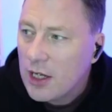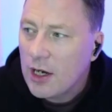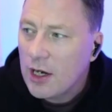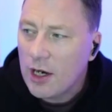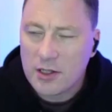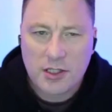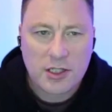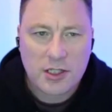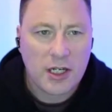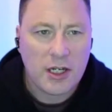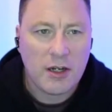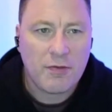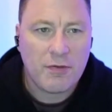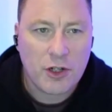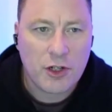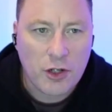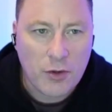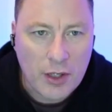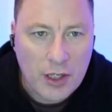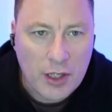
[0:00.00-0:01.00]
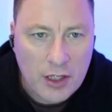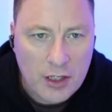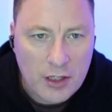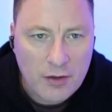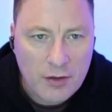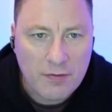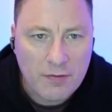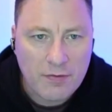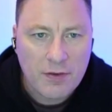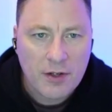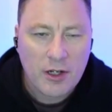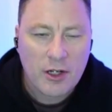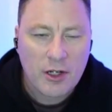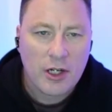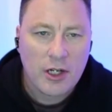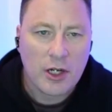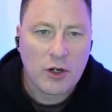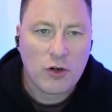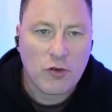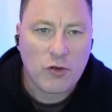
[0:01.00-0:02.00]
I'd say if you're doing kind of
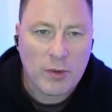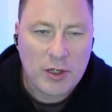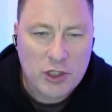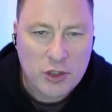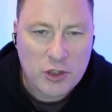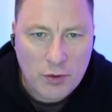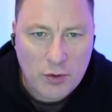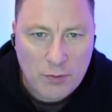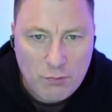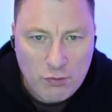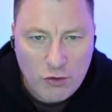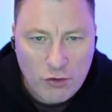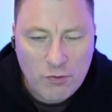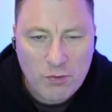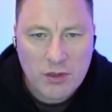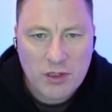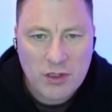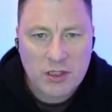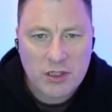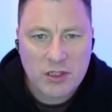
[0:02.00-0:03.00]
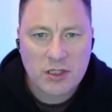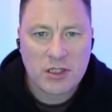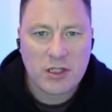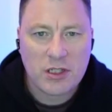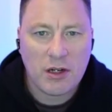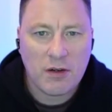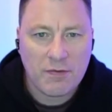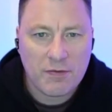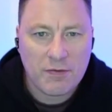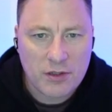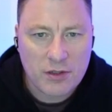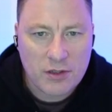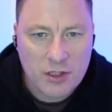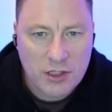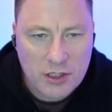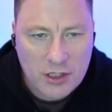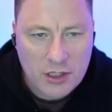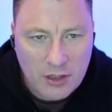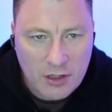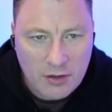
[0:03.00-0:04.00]
incremental improvements and stuff and
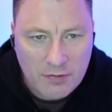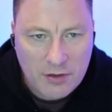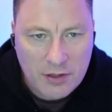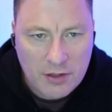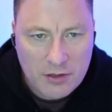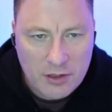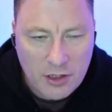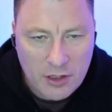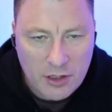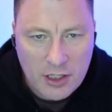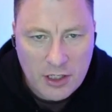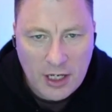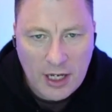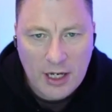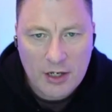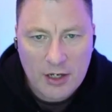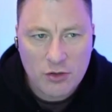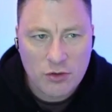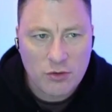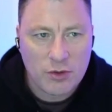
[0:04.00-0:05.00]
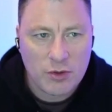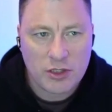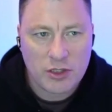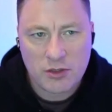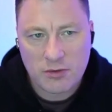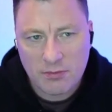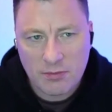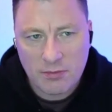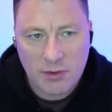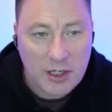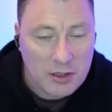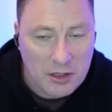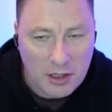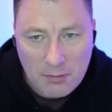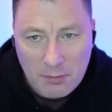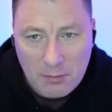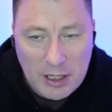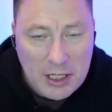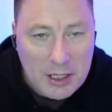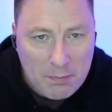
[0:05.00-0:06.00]
just kind of turning the handle, which
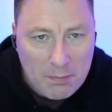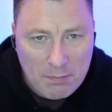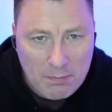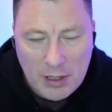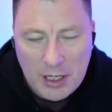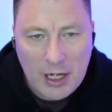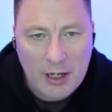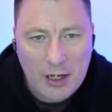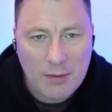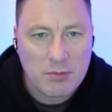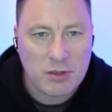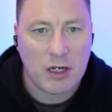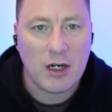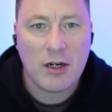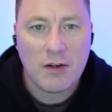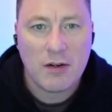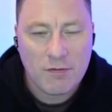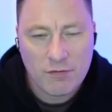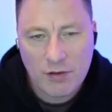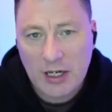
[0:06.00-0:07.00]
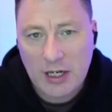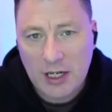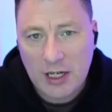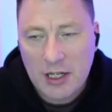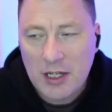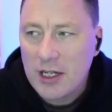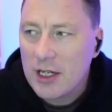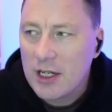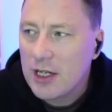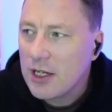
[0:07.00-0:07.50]
many PMs are, thankfully,